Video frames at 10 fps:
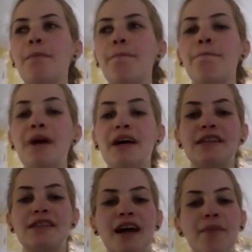But
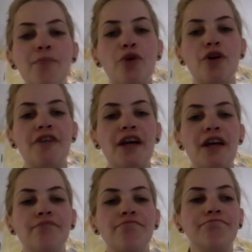it's got more of
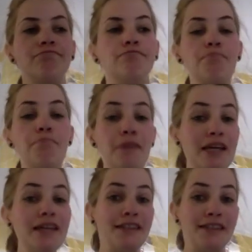a
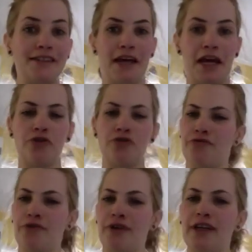meat texture,
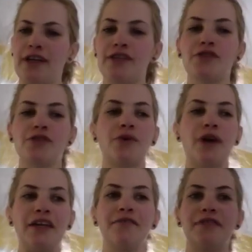really. So
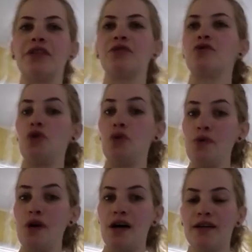kind of like
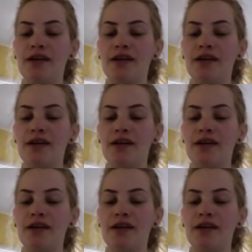tuna.